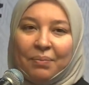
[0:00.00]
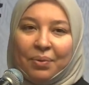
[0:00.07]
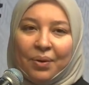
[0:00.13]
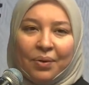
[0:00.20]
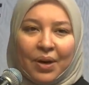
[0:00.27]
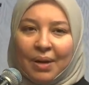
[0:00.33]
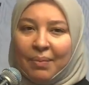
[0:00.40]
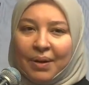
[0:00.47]

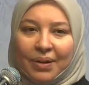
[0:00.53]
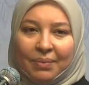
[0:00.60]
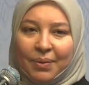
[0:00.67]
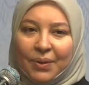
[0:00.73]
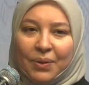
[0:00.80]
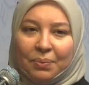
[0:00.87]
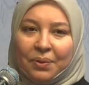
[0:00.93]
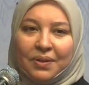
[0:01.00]
program at the
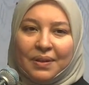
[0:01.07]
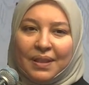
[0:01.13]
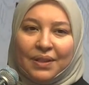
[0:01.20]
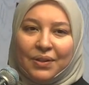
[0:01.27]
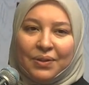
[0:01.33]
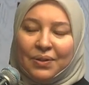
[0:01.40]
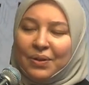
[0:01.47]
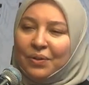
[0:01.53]
most
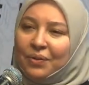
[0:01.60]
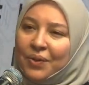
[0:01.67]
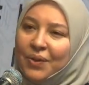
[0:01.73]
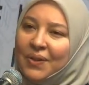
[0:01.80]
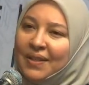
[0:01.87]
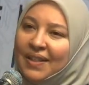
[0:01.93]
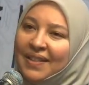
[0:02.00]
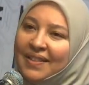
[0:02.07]
prestigious
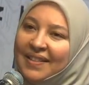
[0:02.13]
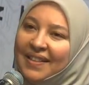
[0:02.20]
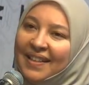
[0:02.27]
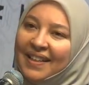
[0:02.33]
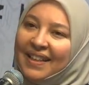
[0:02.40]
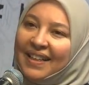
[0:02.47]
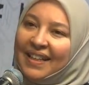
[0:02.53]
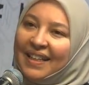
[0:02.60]
universities
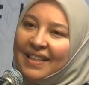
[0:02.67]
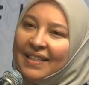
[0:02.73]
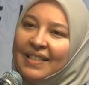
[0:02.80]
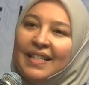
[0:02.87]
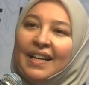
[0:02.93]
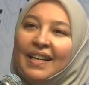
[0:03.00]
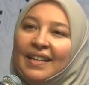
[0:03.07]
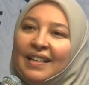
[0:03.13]

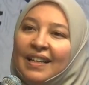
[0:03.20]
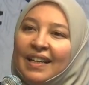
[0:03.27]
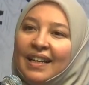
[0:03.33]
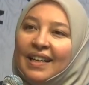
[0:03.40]
said